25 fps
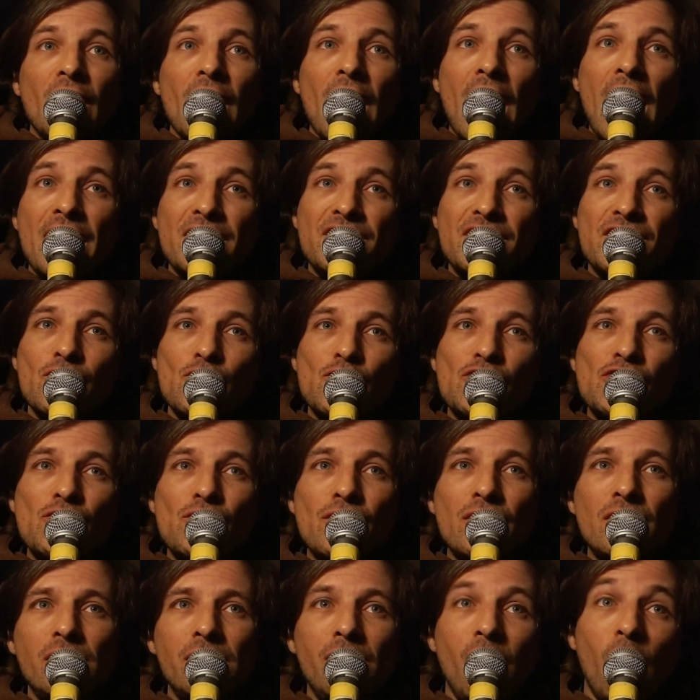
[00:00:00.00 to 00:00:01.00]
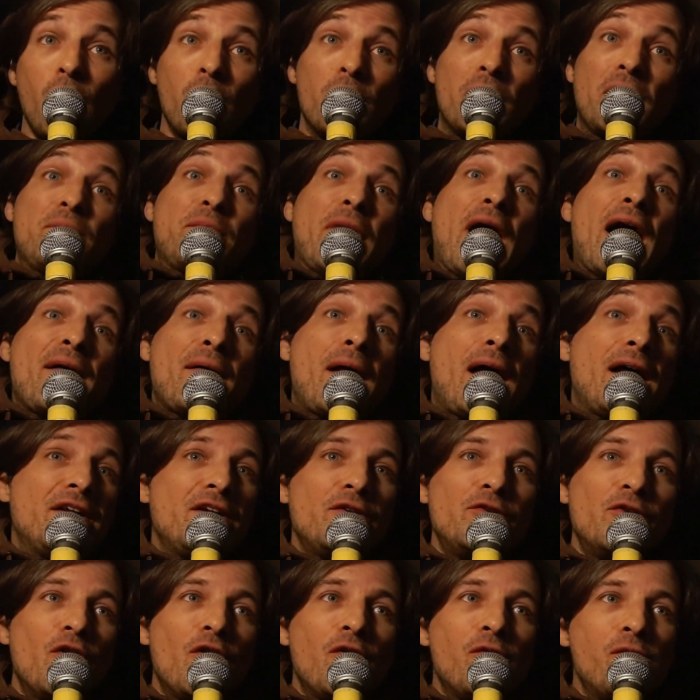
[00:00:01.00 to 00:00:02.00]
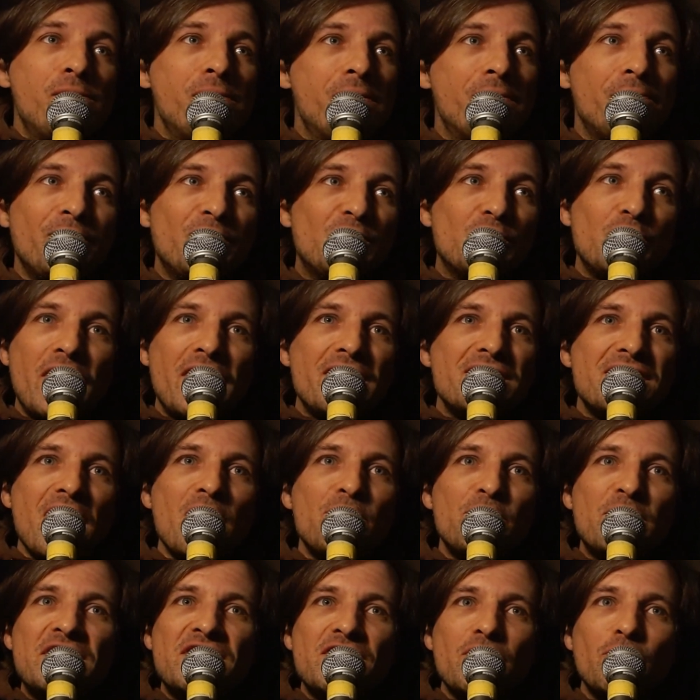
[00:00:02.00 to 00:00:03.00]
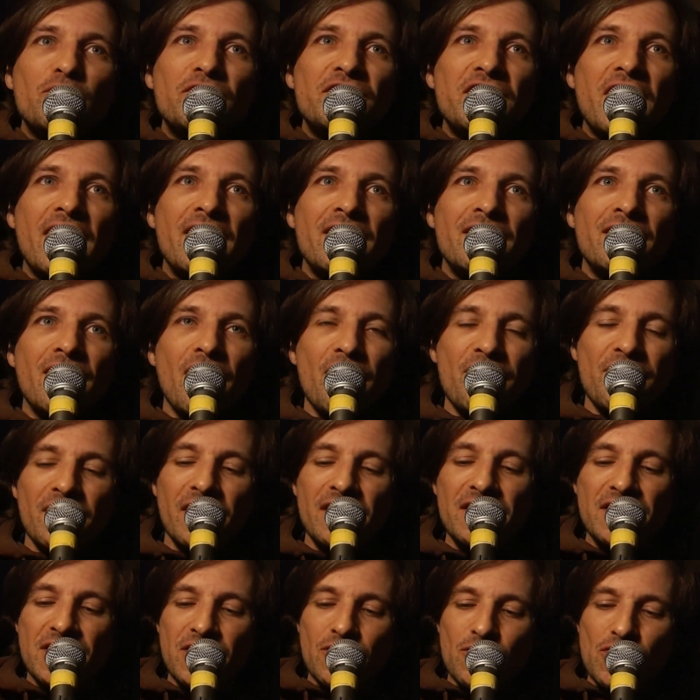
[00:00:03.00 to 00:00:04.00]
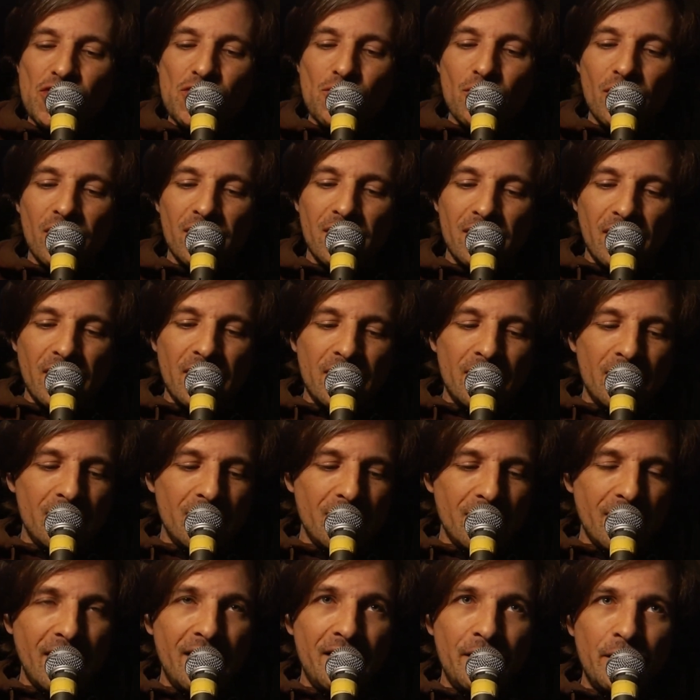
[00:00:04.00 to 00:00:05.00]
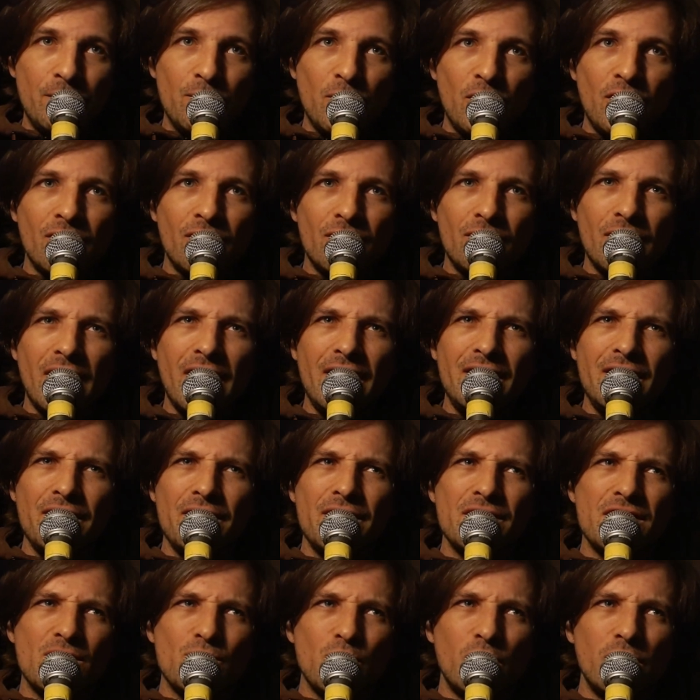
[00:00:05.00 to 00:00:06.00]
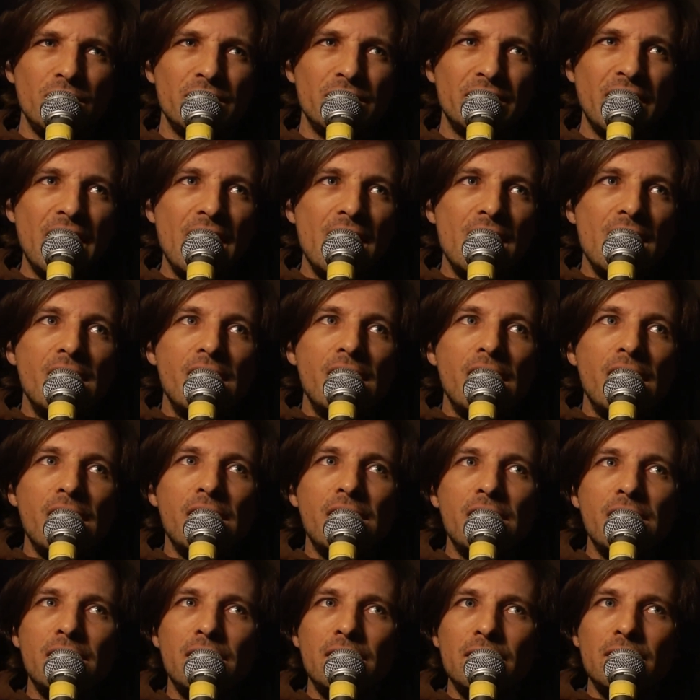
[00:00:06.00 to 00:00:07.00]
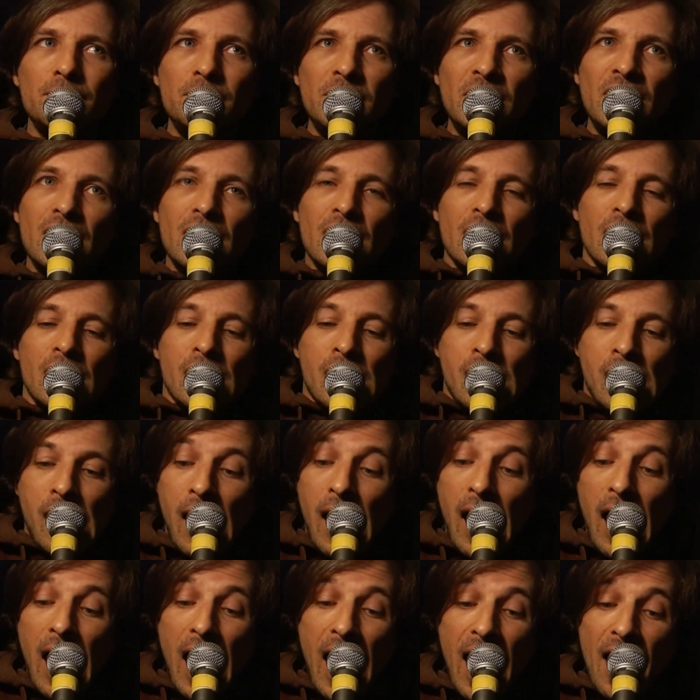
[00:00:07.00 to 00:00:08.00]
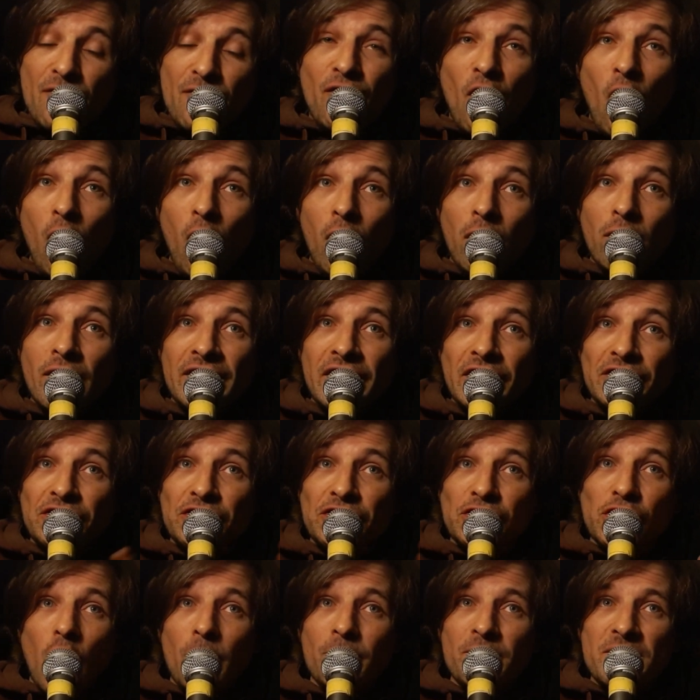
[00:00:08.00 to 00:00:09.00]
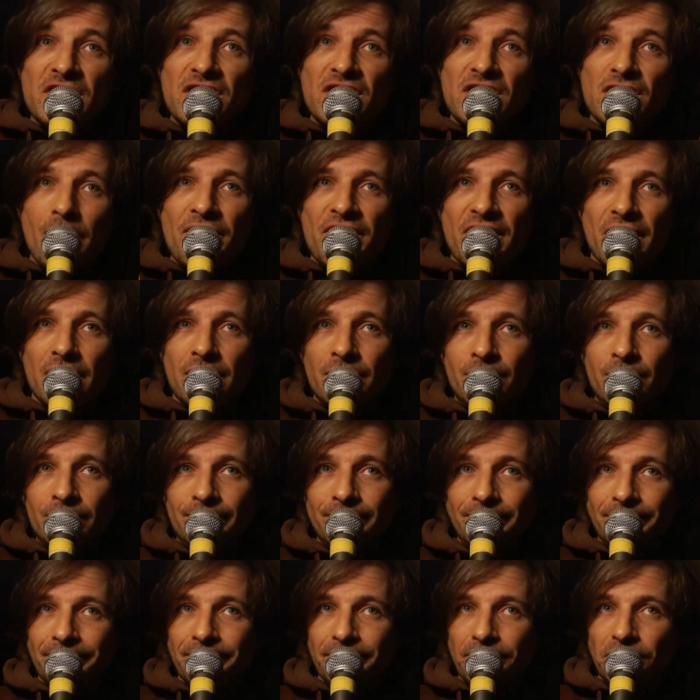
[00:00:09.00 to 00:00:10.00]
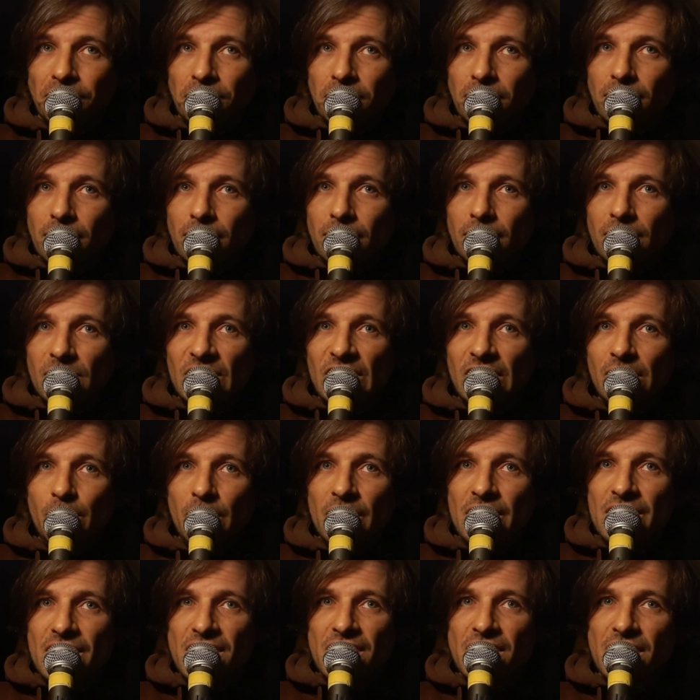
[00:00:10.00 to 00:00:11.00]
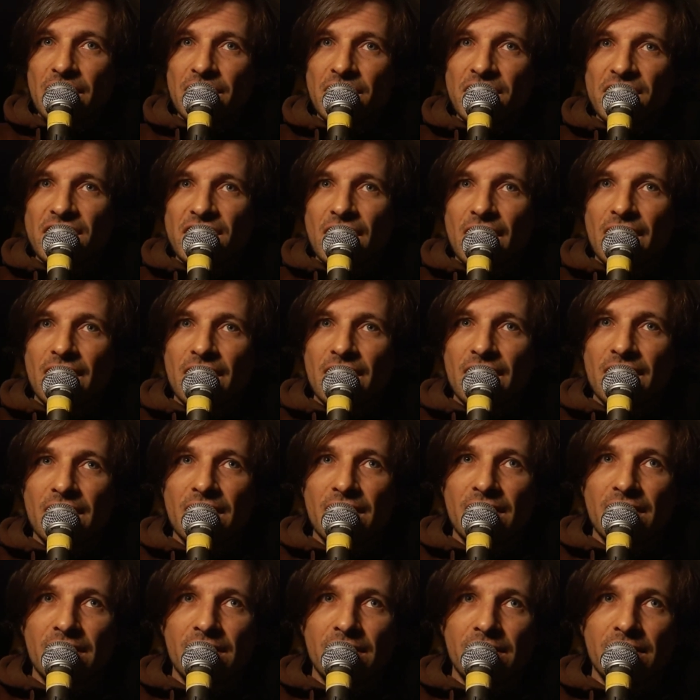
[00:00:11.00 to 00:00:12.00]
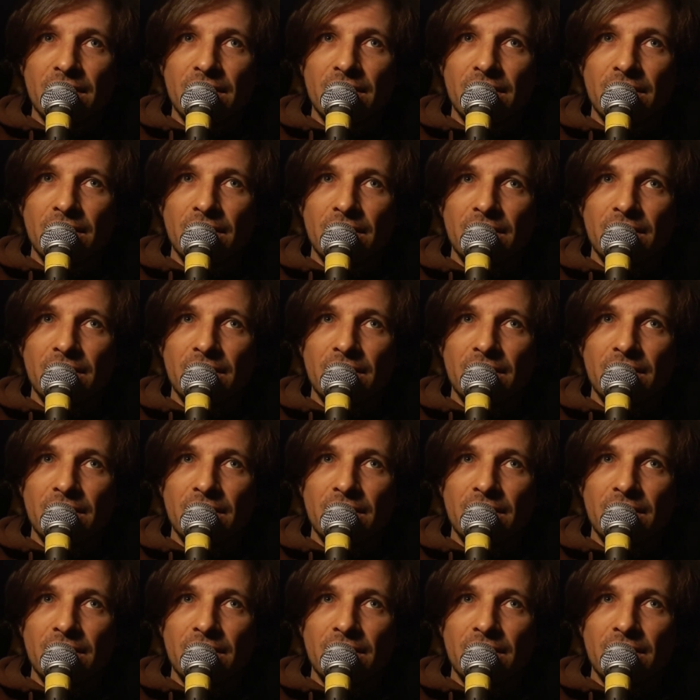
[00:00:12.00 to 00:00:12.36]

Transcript: As usual, or I don't know, today's episode 10. Nothing is usual anymore, right, in this world. I've already chopped something since hello